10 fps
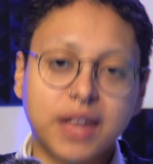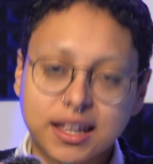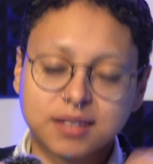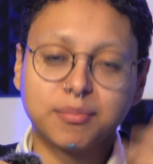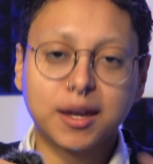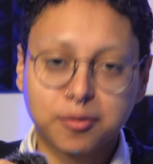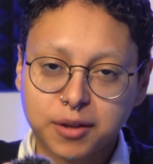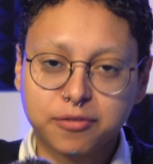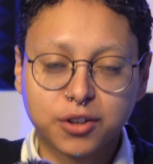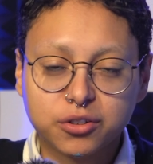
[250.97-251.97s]
that to make
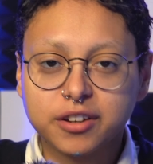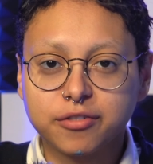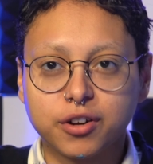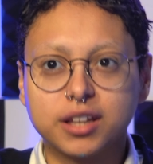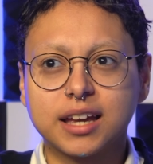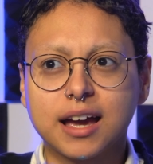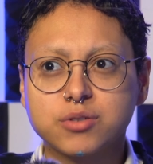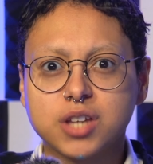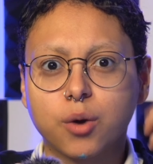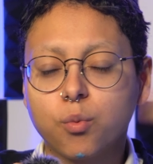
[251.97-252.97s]
me feel different. Like, I
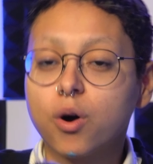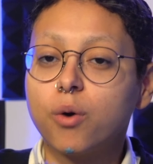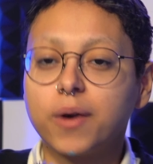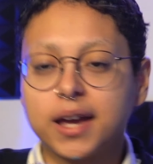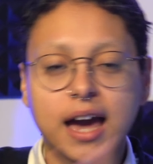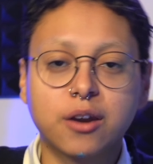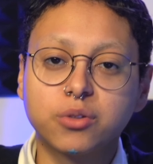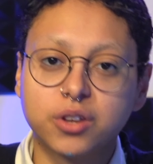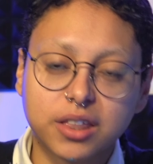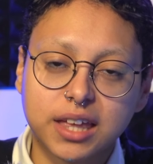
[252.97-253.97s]
was like, whoa, wait, I
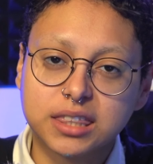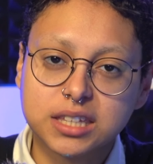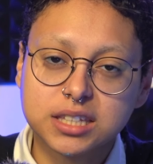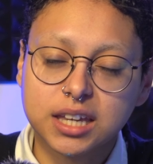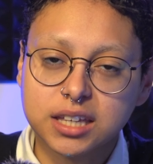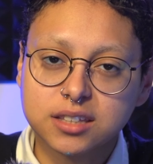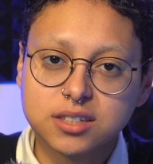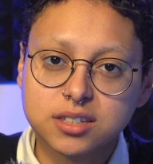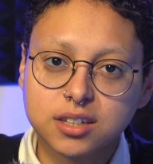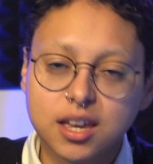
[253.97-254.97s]
don't look like these
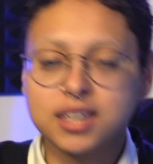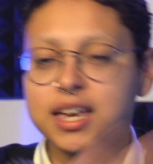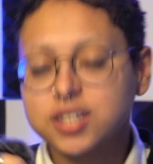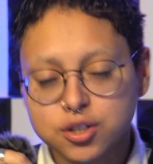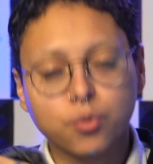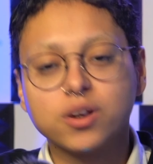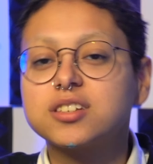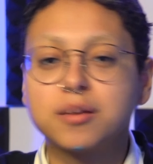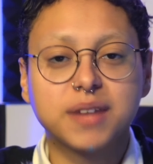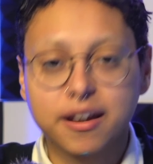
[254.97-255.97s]
kids. Yes, there was
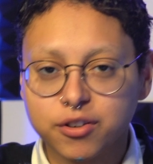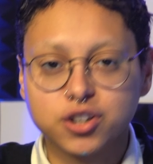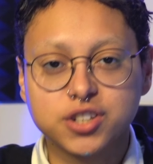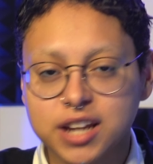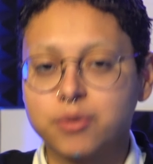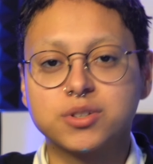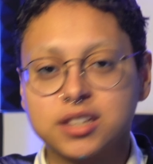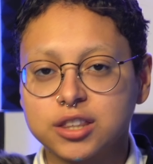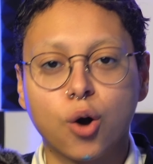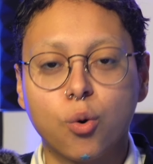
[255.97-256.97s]
some diversity. I
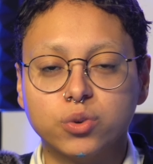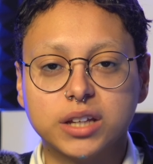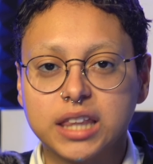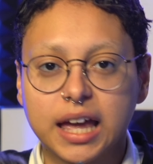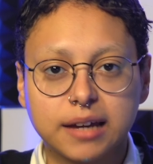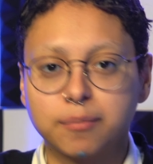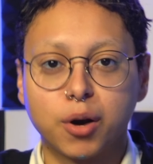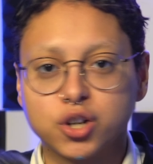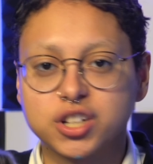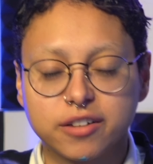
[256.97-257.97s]
wasn't the only like
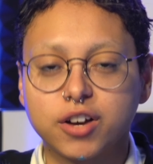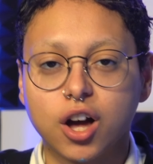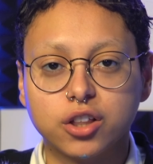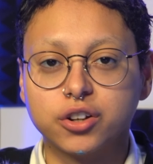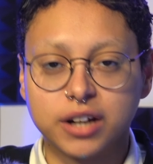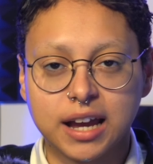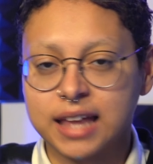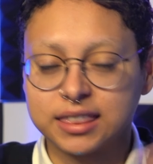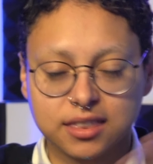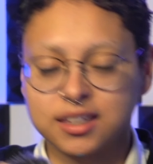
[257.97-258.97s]
person of color
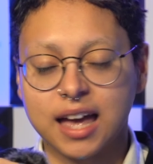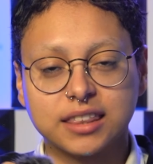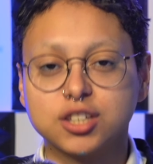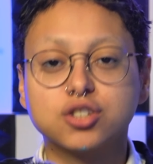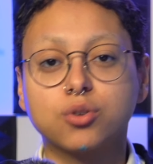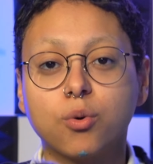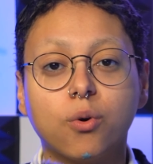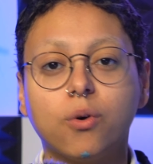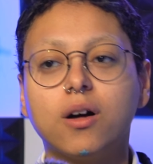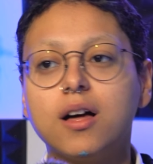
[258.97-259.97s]
at the
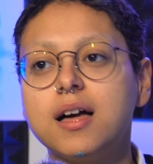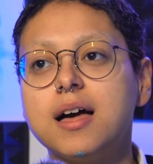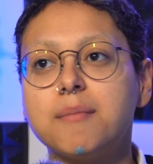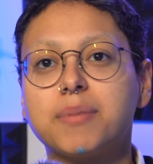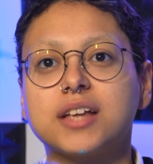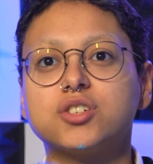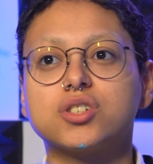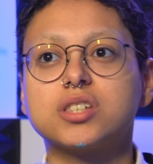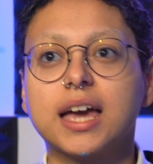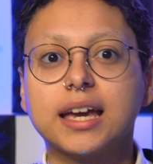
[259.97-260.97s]
school, but I
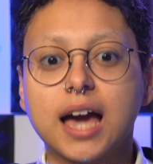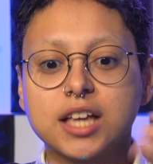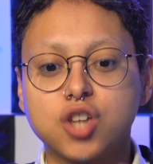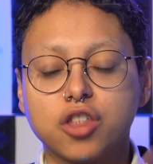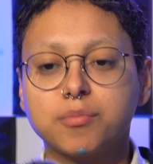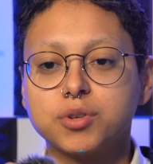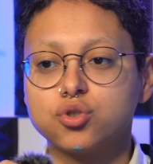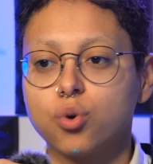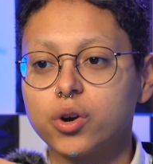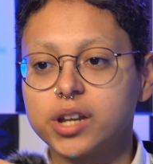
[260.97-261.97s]
just like, I saw the
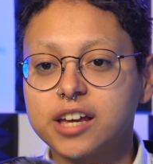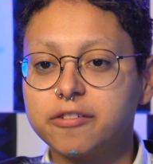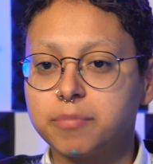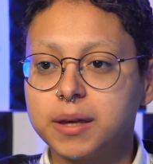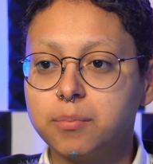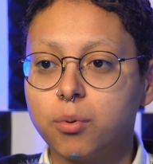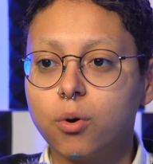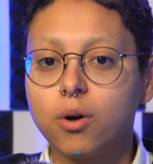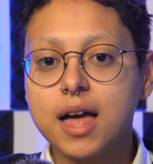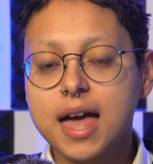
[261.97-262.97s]
majority of
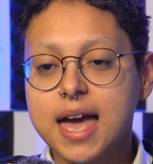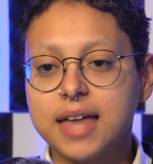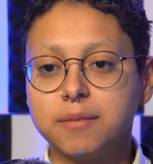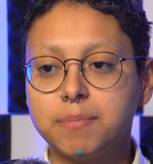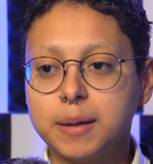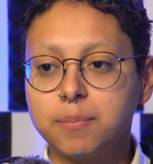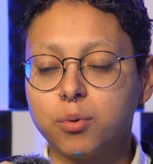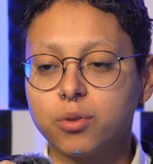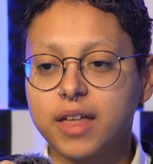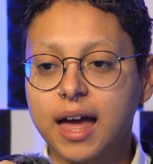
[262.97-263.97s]
people, and the
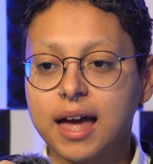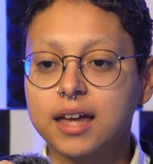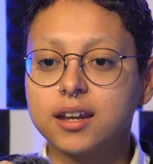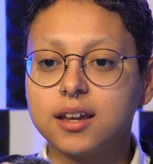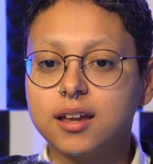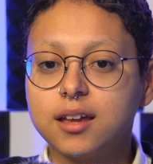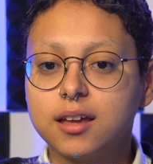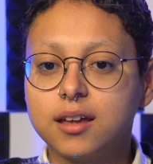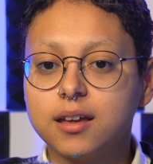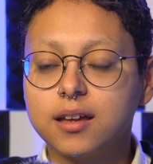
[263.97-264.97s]
people that
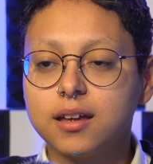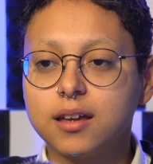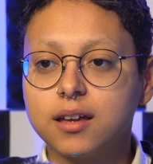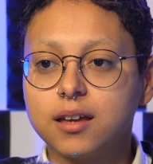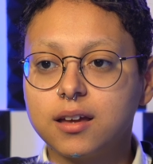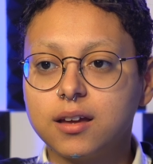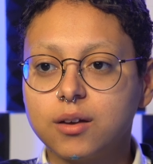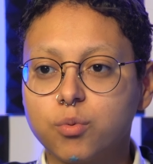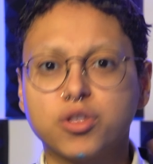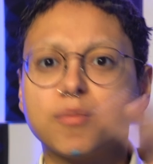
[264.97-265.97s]

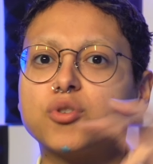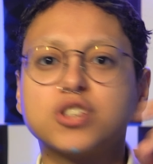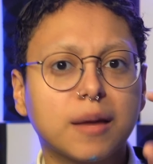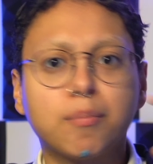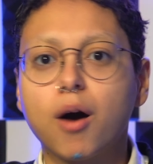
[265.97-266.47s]
were the most like